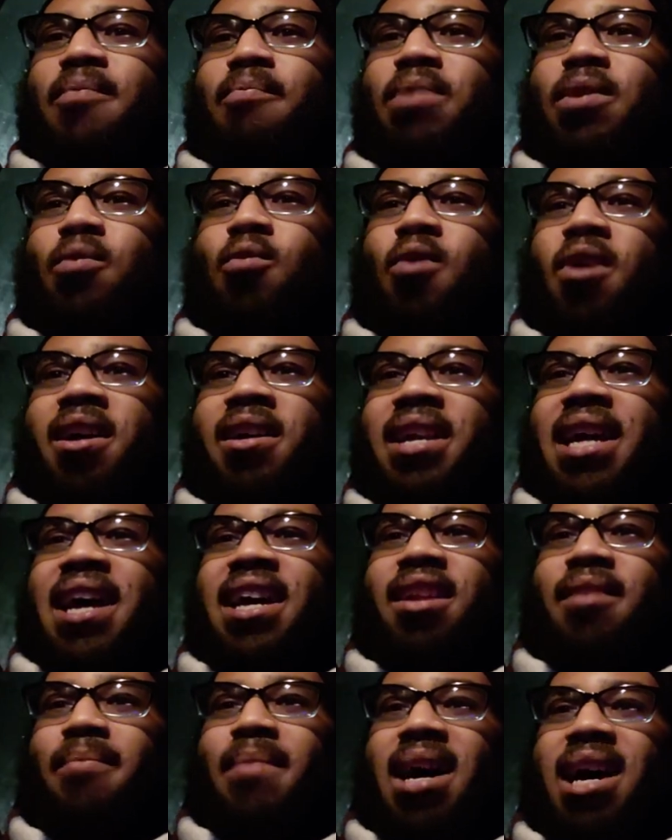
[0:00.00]
But word
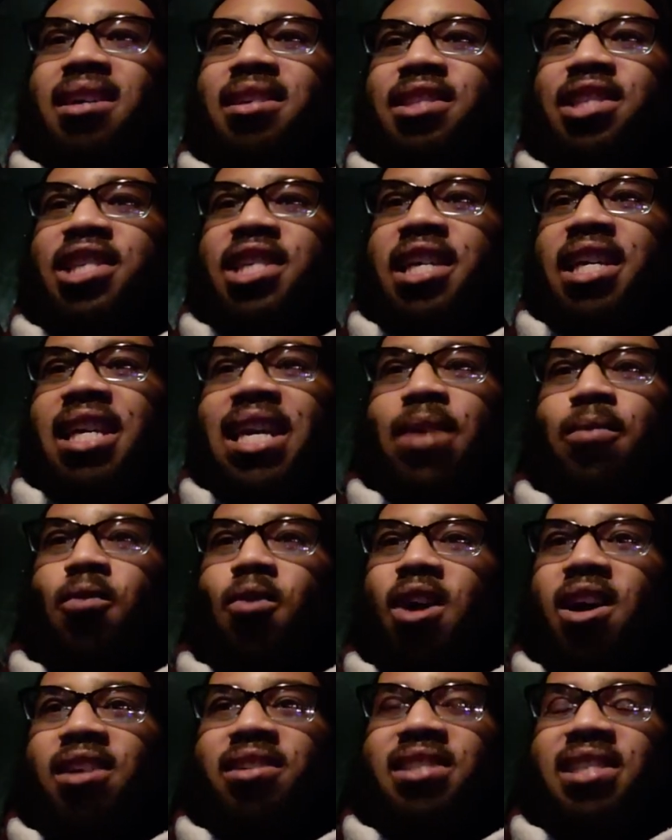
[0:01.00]
etymology and
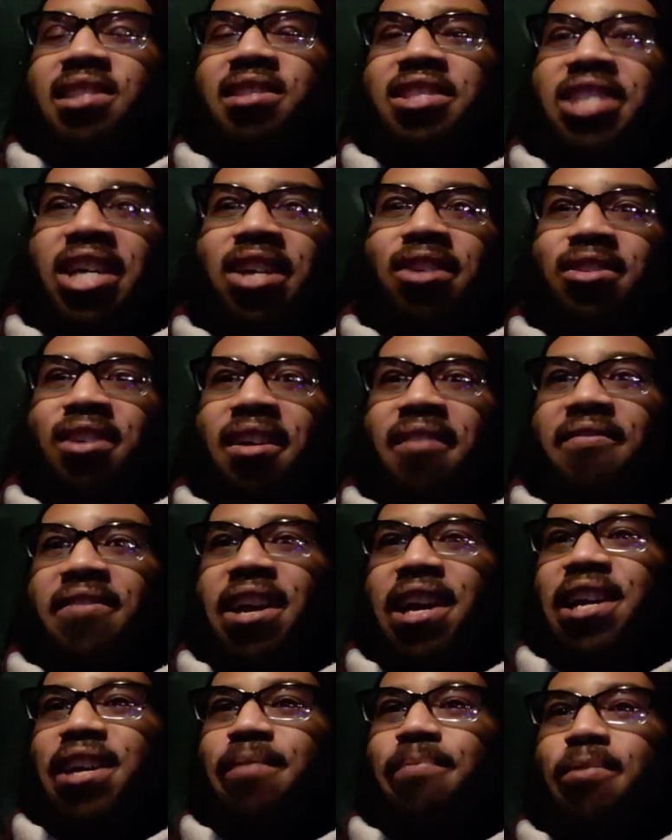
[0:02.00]
words in general are
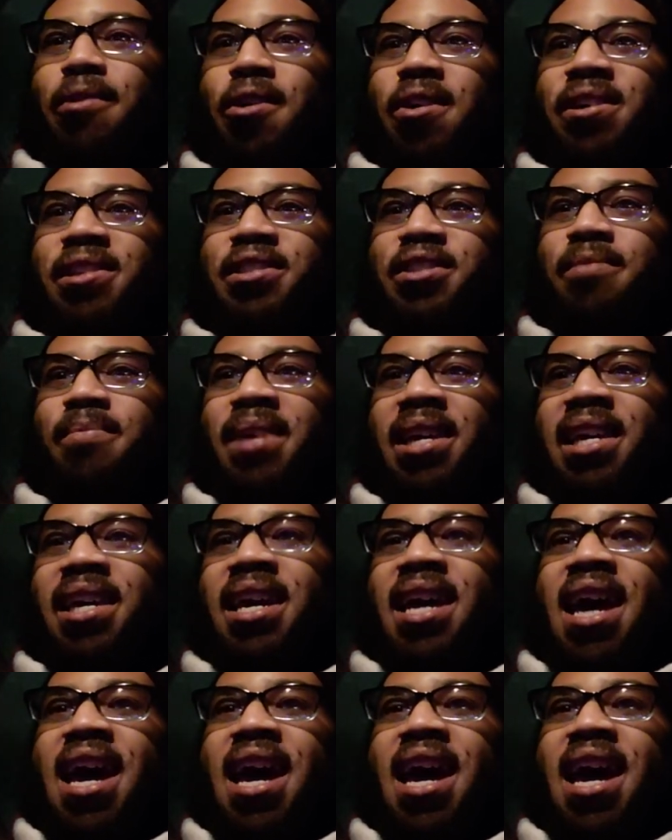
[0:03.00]
very important to me.